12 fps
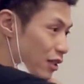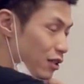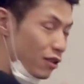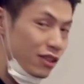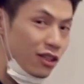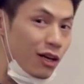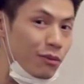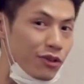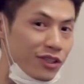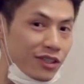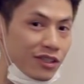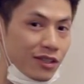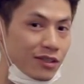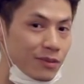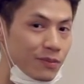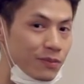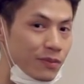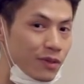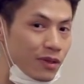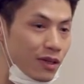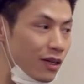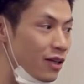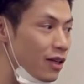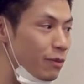So there's a lot more distance,
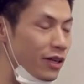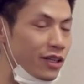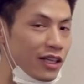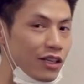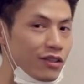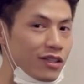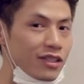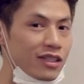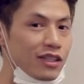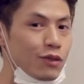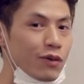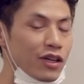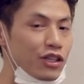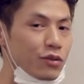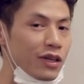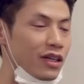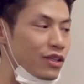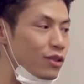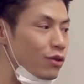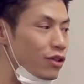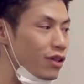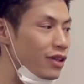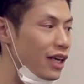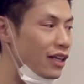okay? But the key to this is you want to train it so
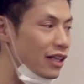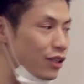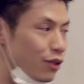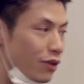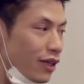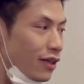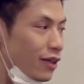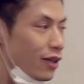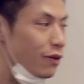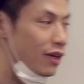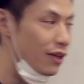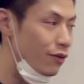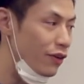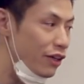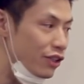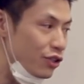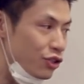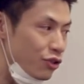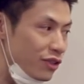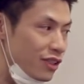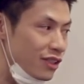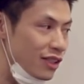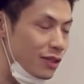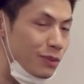good that you can do it in a very short
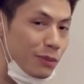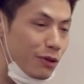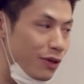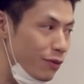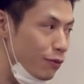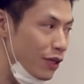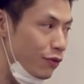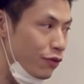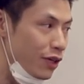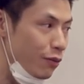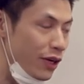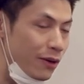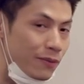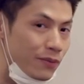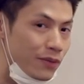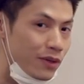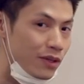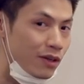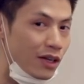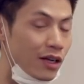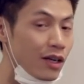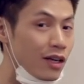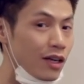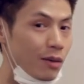distance, maybe even 1 foot away, okay?